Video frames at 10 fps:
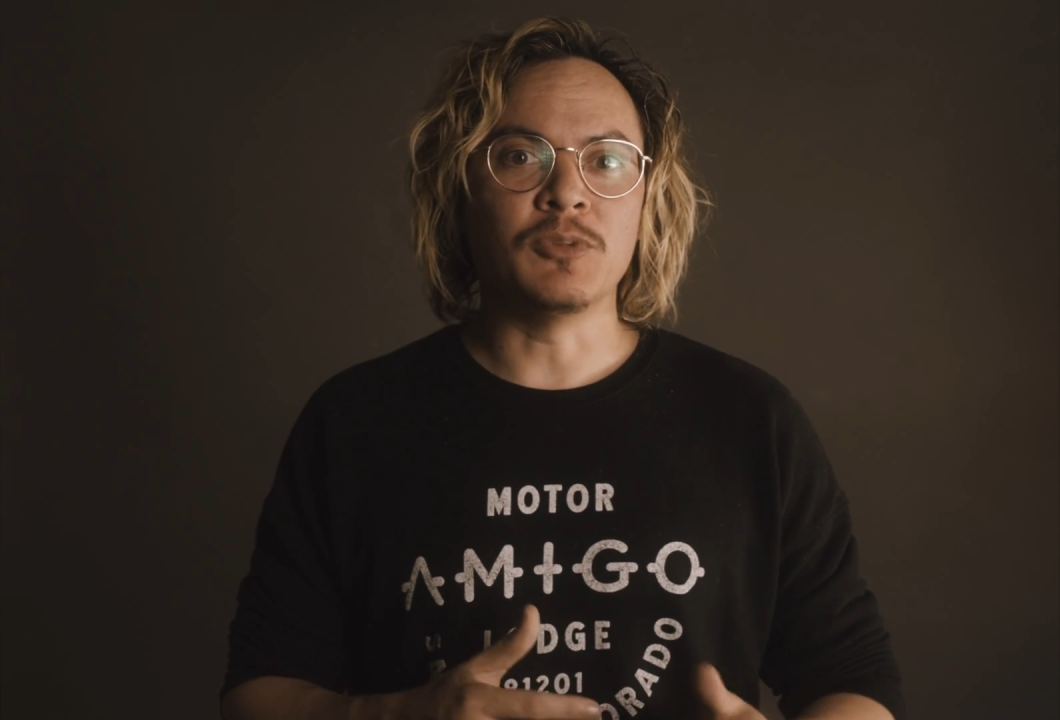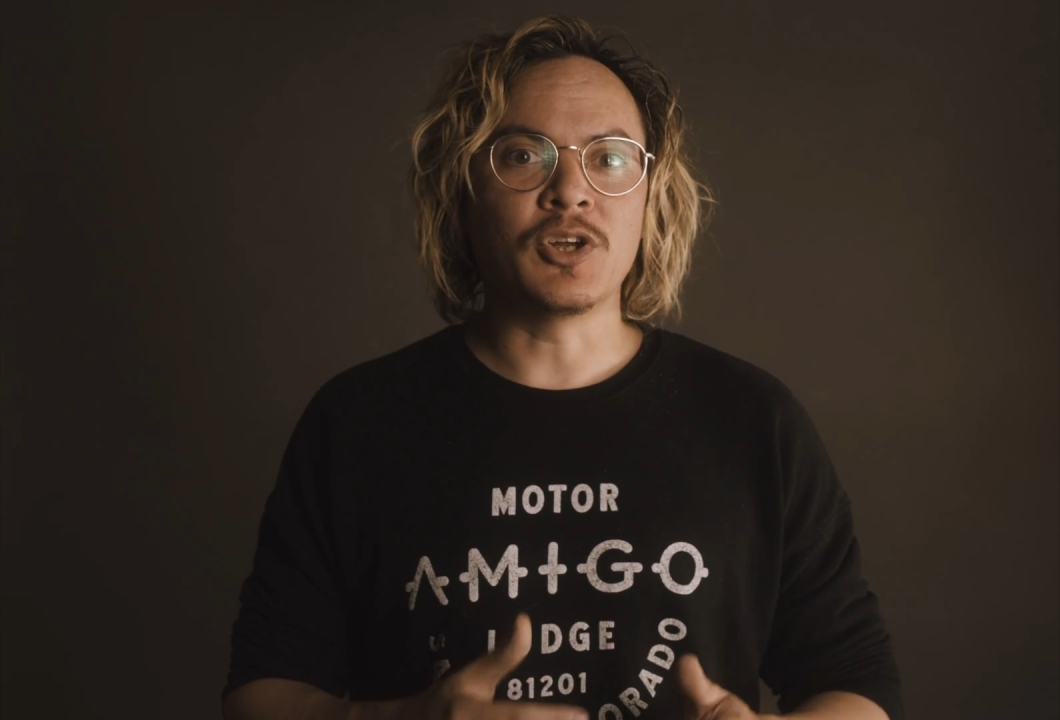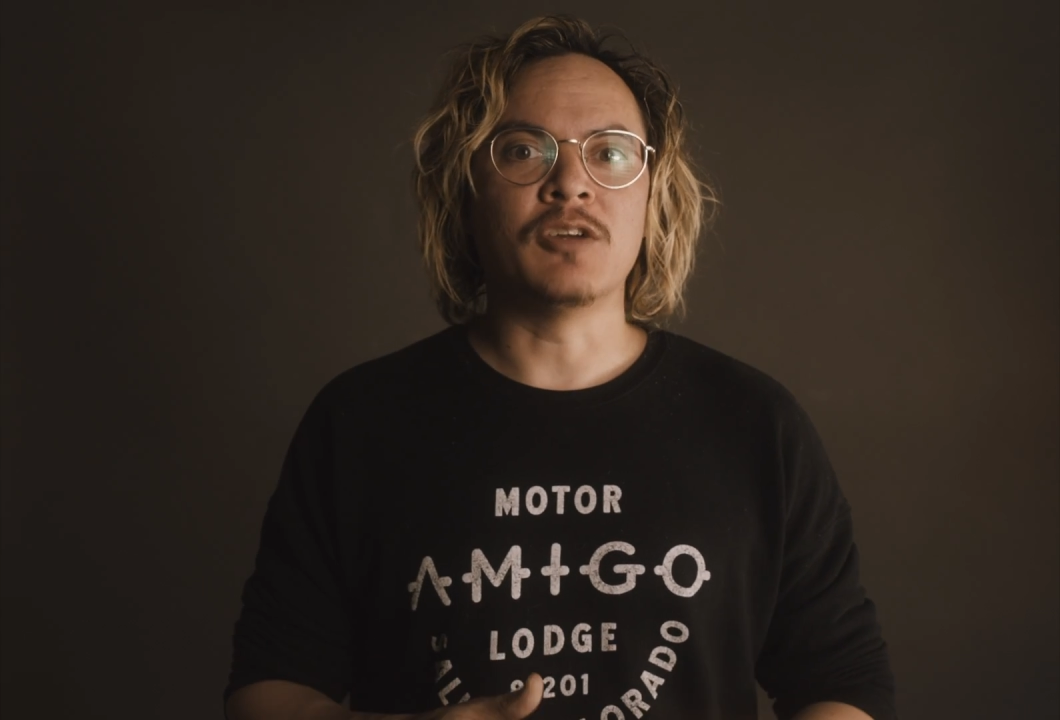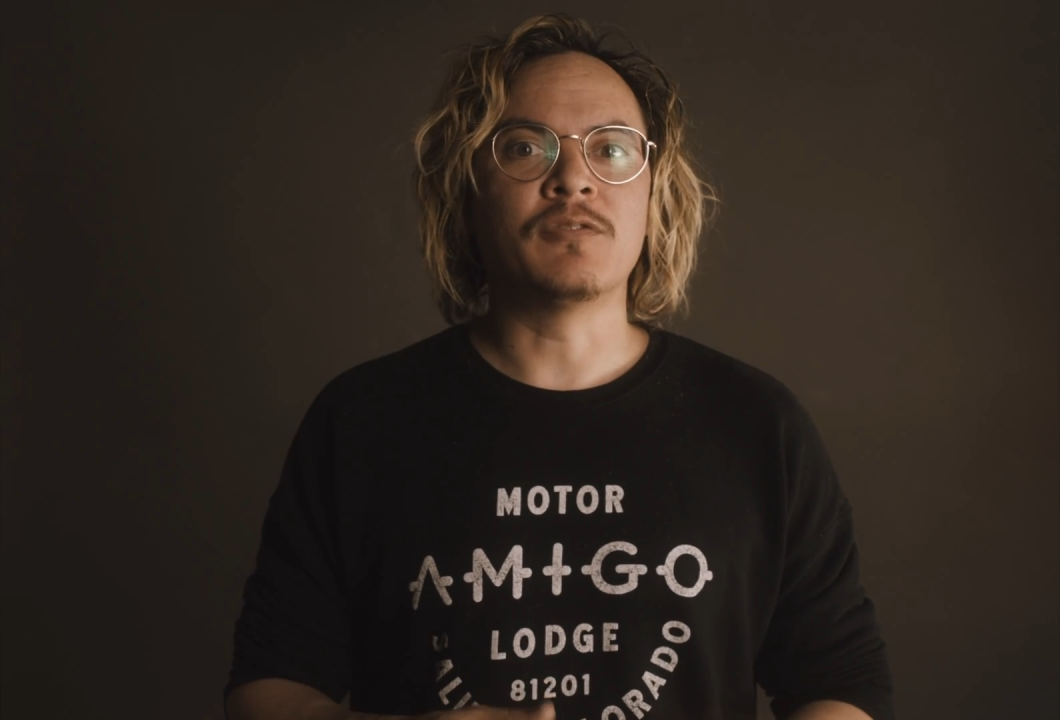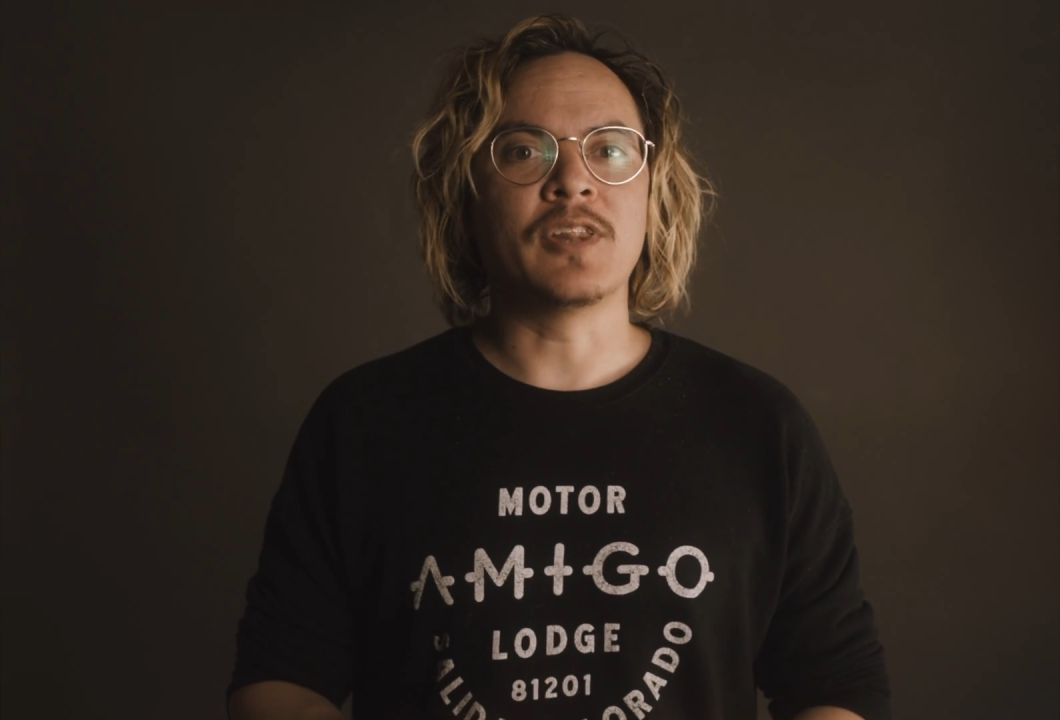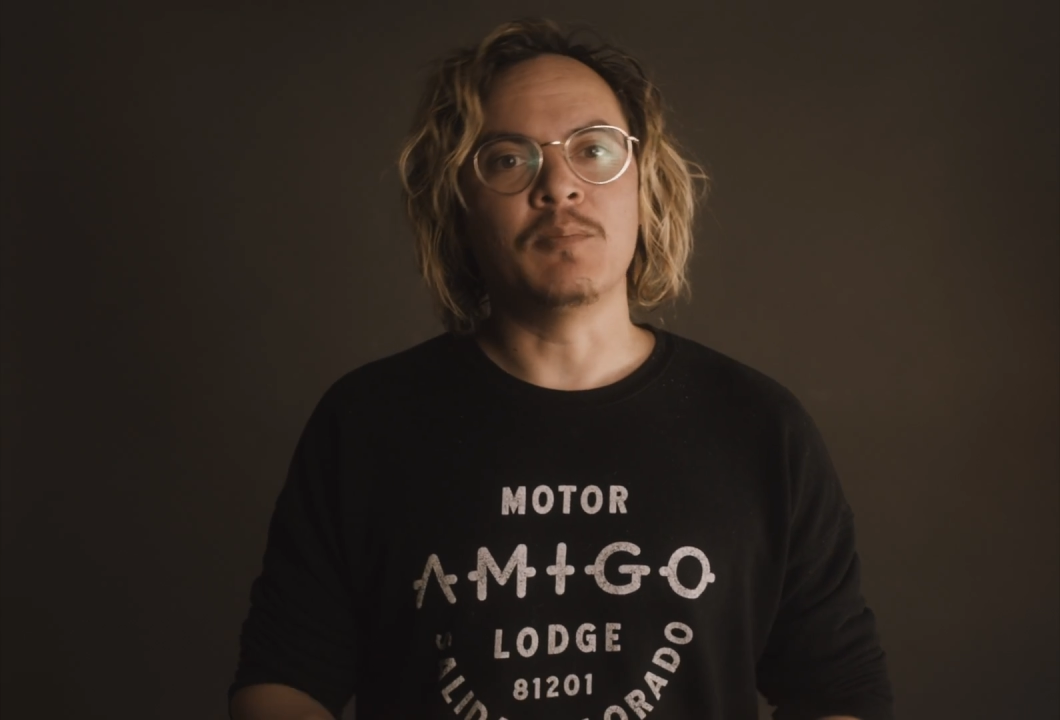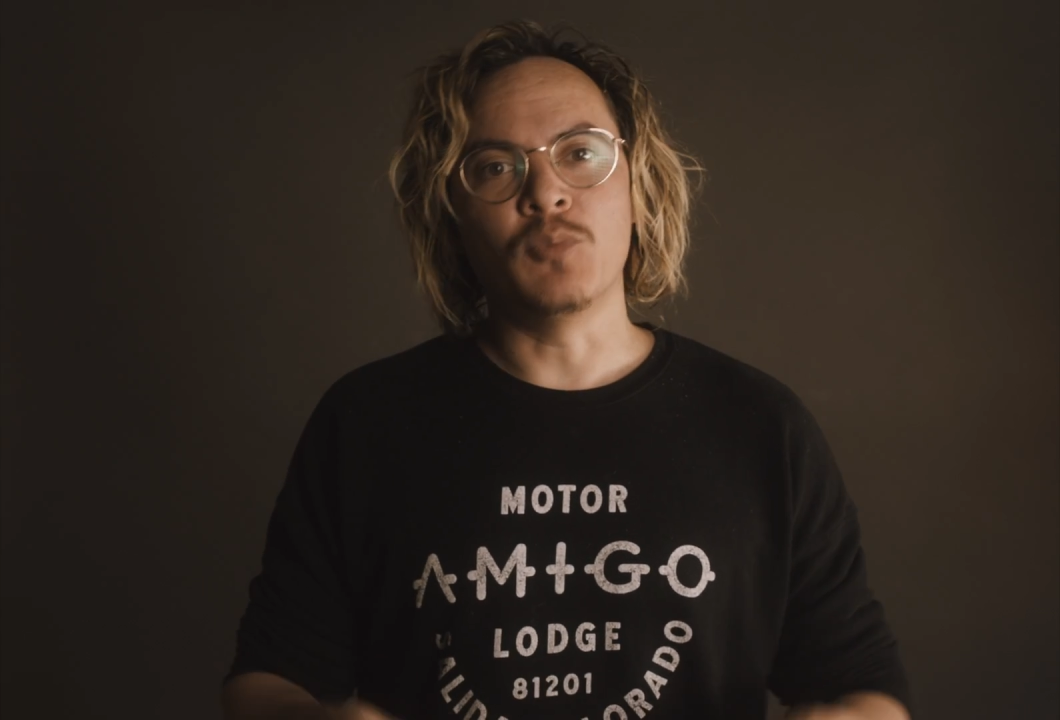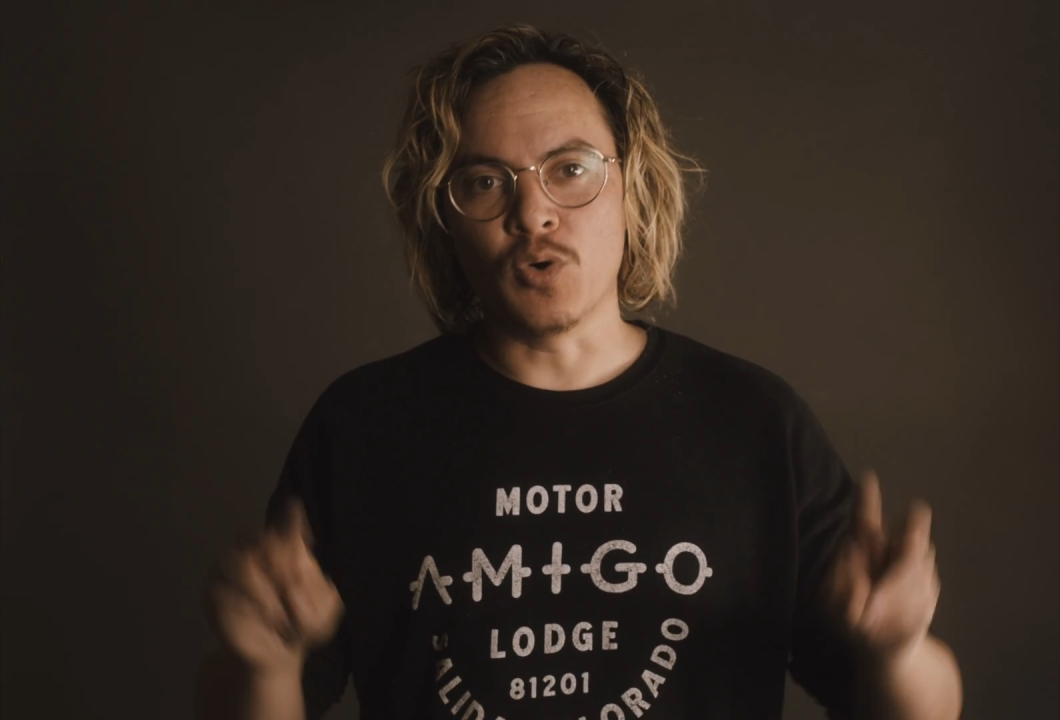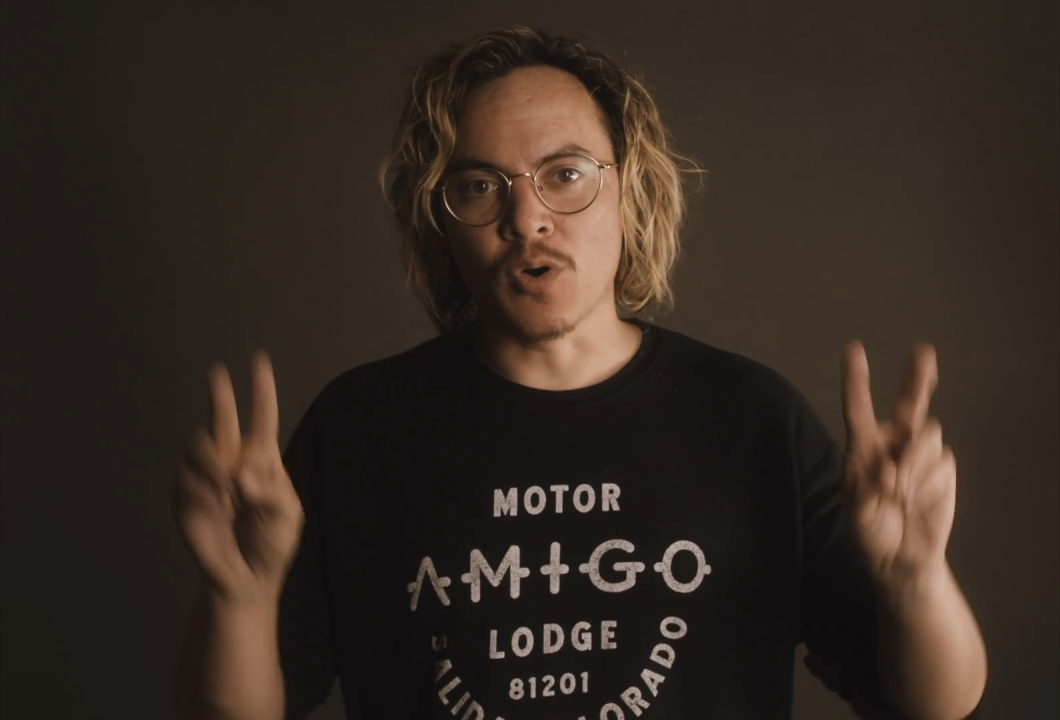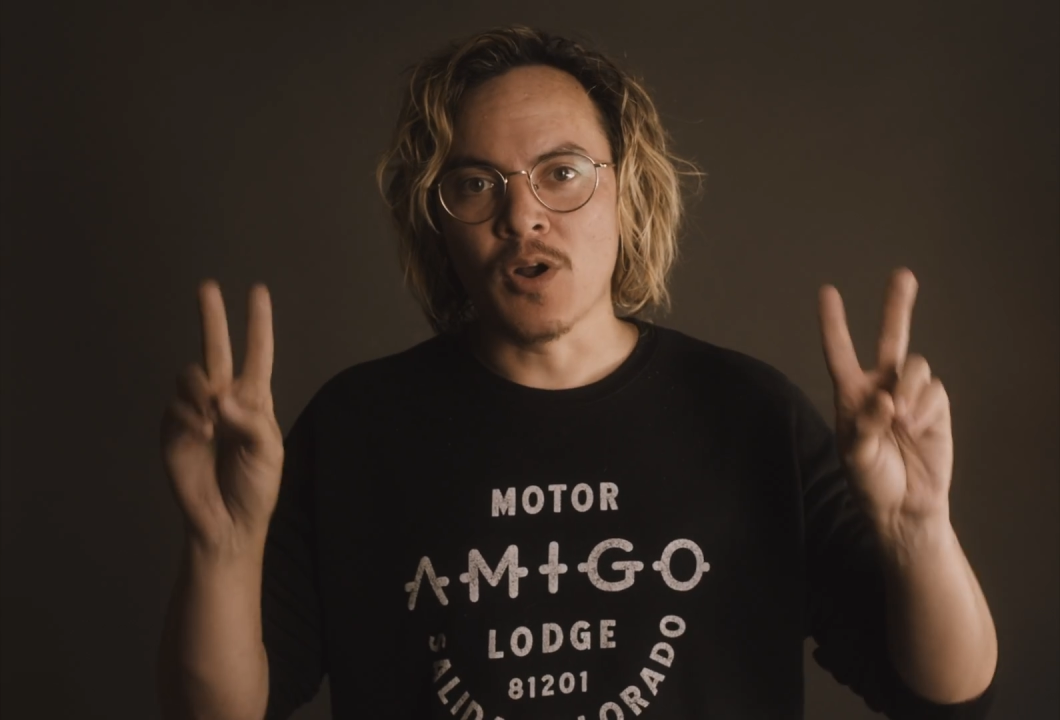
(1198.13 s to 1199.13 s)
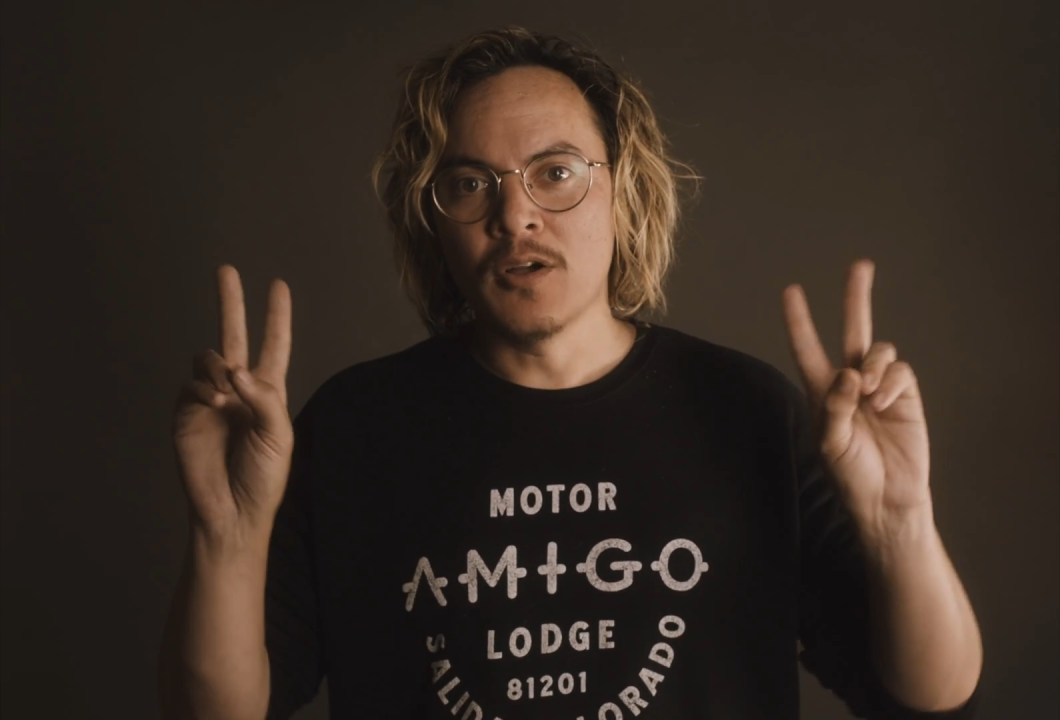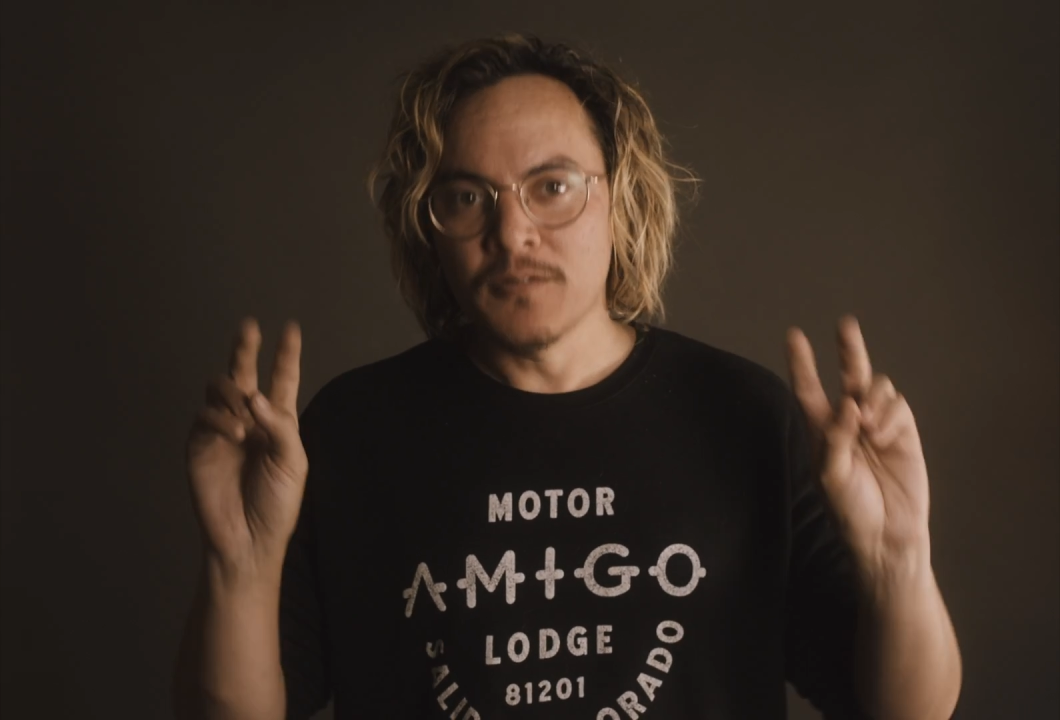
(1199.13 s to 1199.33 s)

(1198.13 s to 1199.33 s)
looking for that more